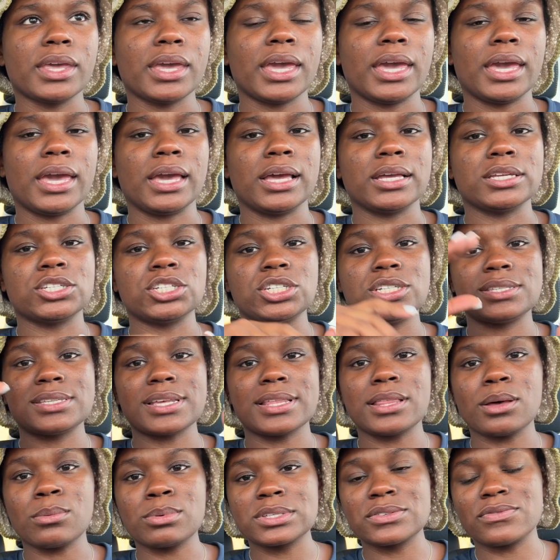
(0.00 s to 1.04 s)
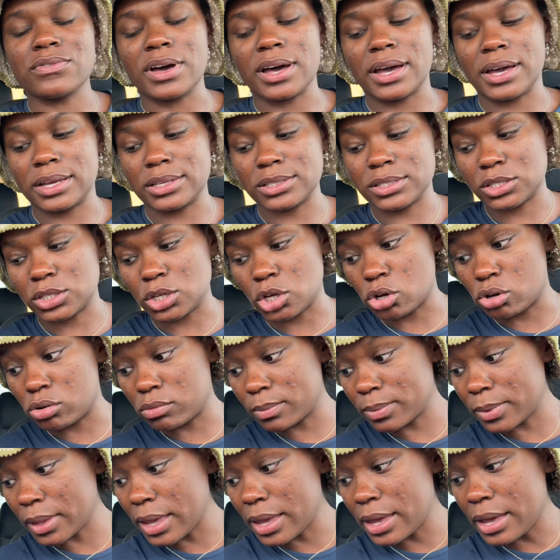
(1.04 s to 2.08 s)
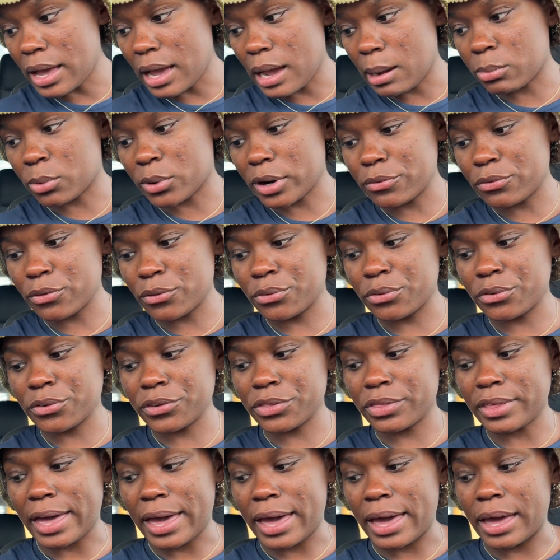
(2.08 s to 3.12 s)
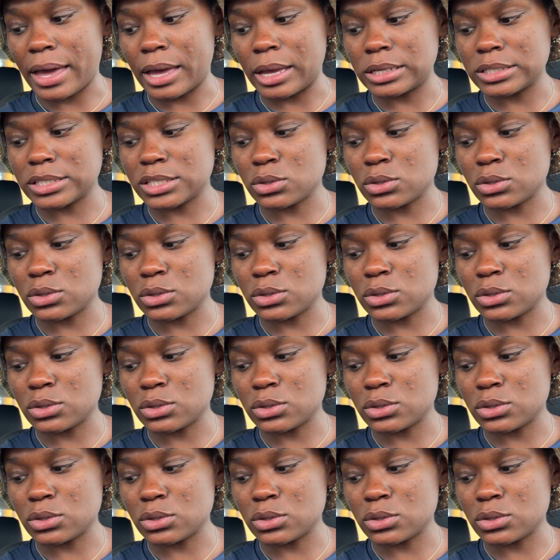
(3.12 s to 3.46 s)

and she said that was fine. So I'm grateful for that.